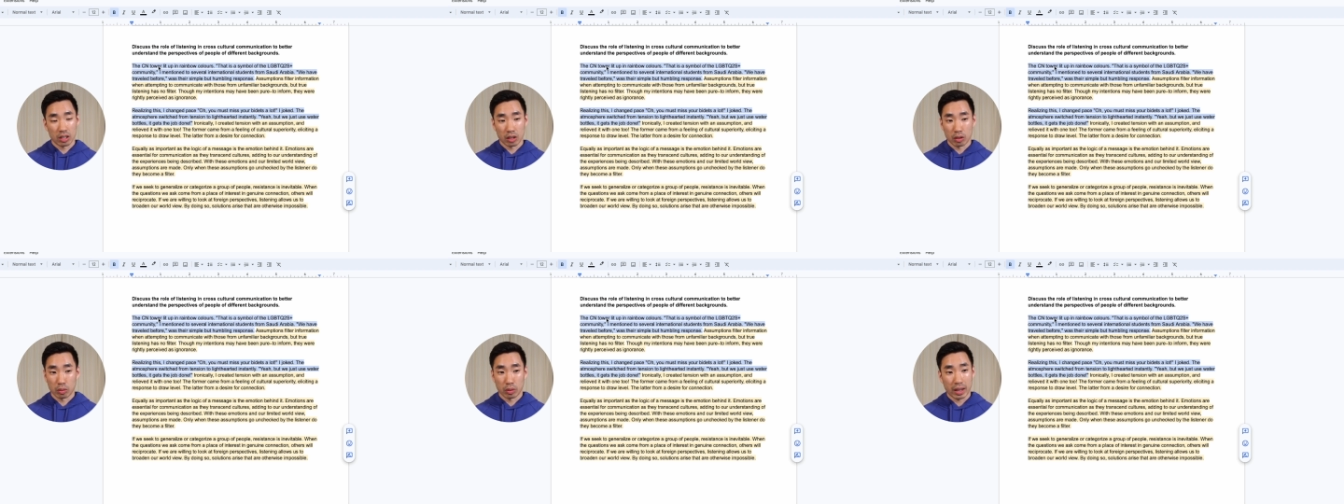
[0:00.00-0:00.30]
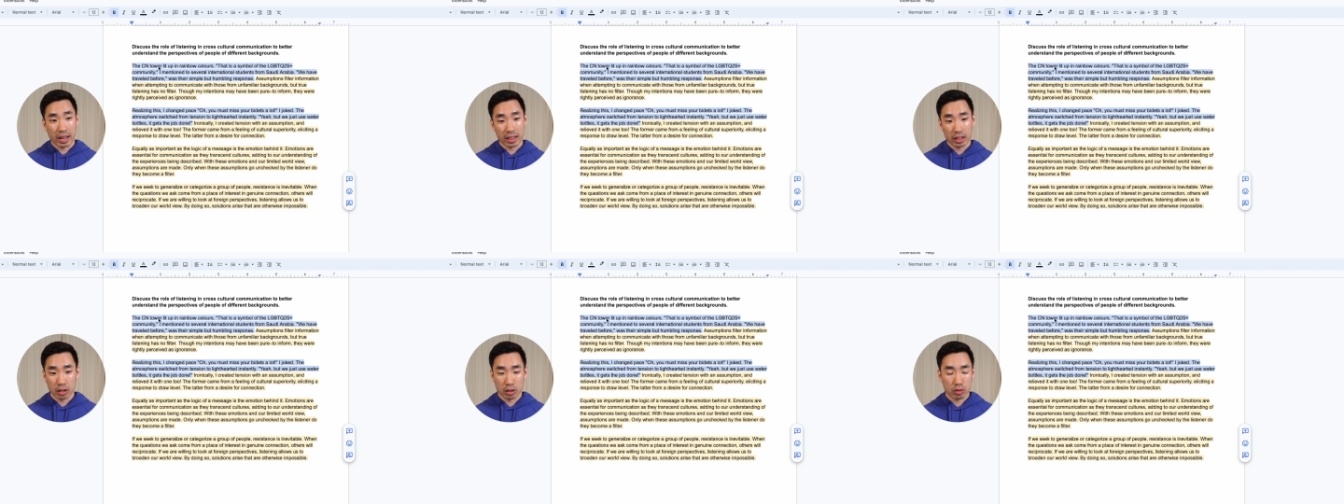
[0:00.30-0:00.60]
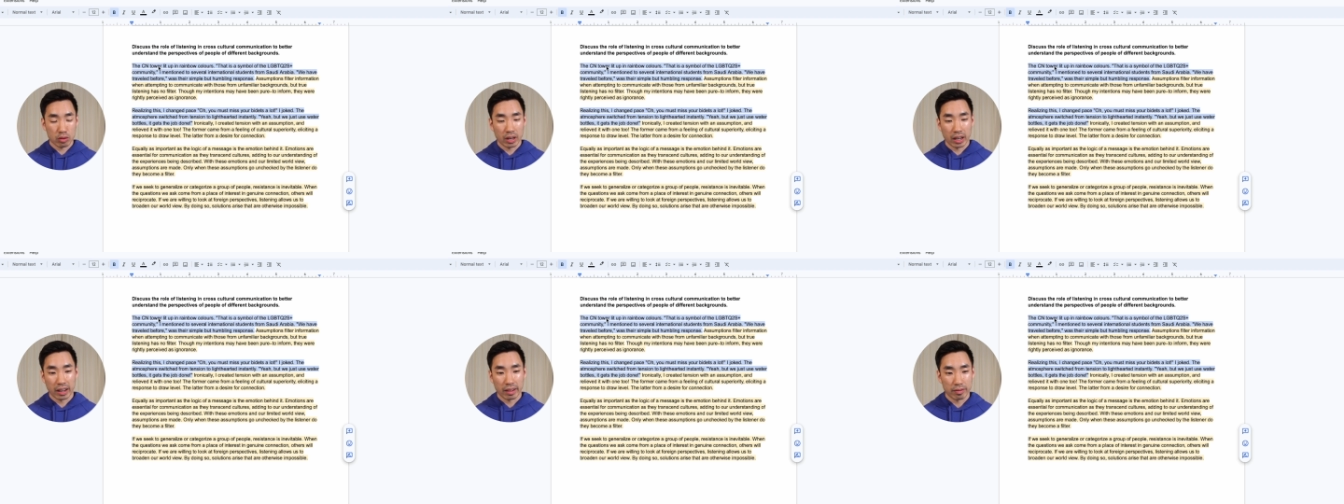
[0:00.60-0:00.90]
you know, get the
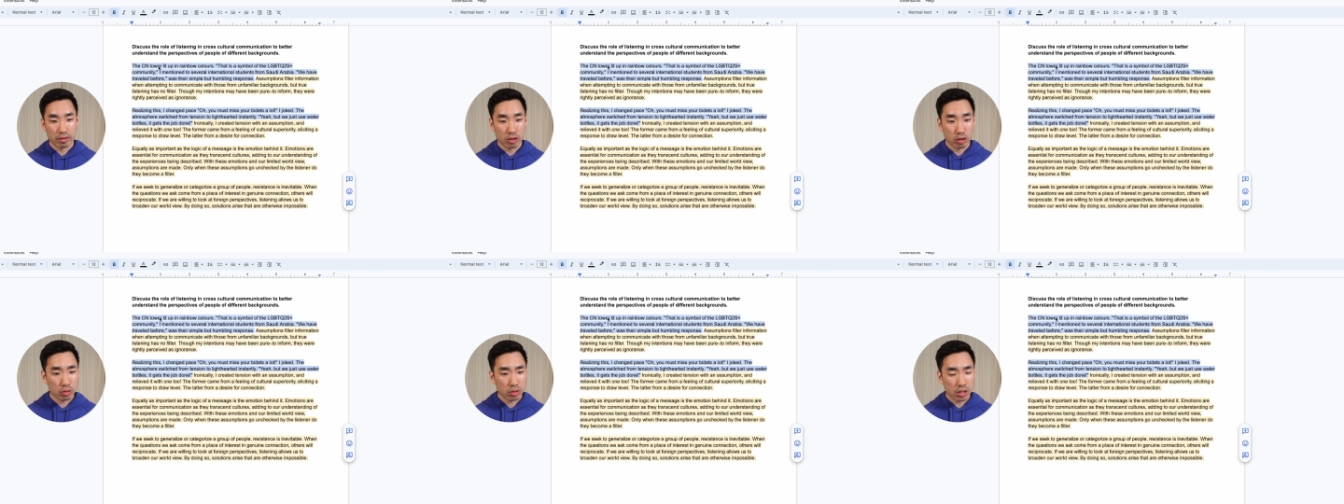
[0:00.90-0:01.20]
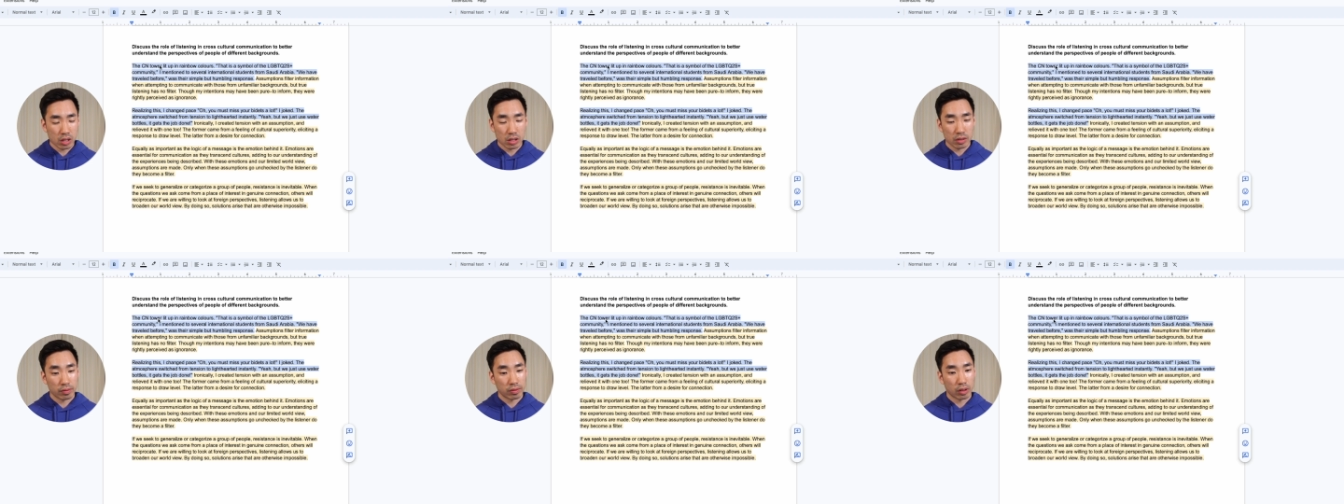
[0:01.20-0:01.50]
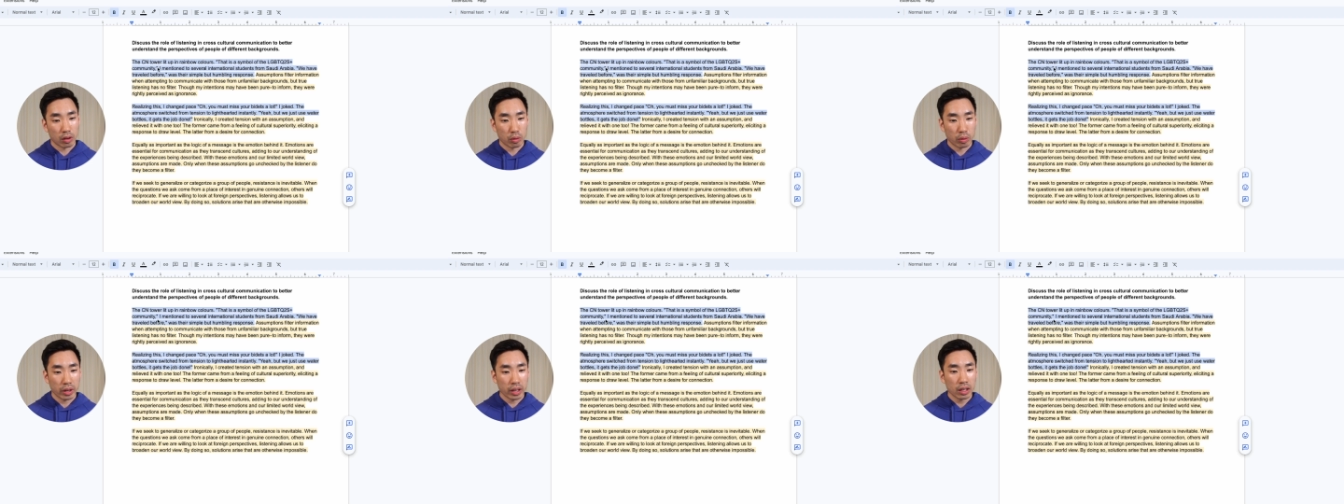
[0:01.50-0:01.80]
creative juices
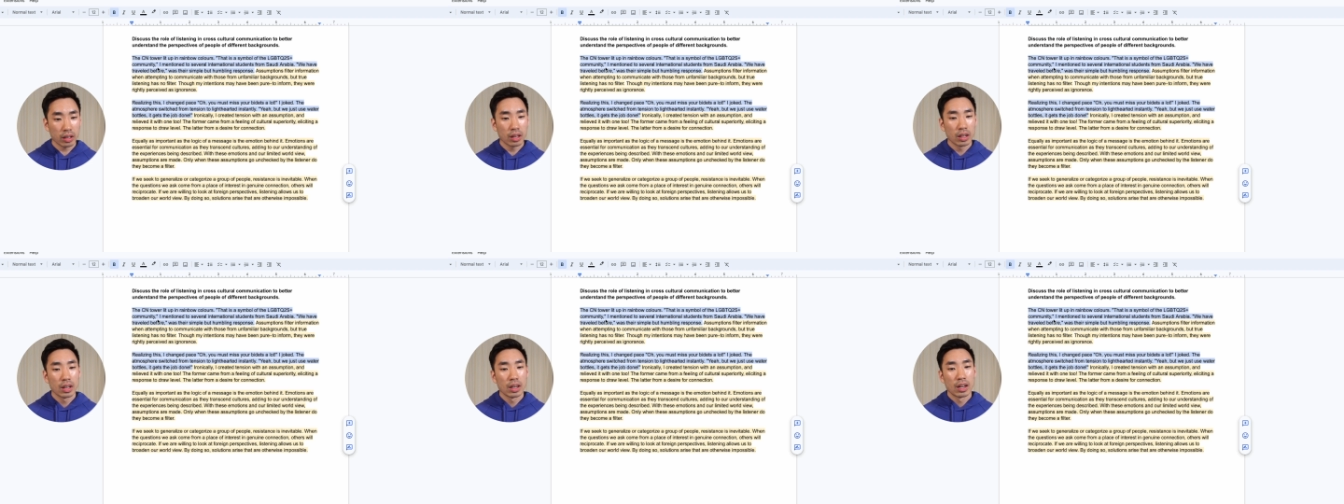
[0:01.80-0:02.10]
flowing.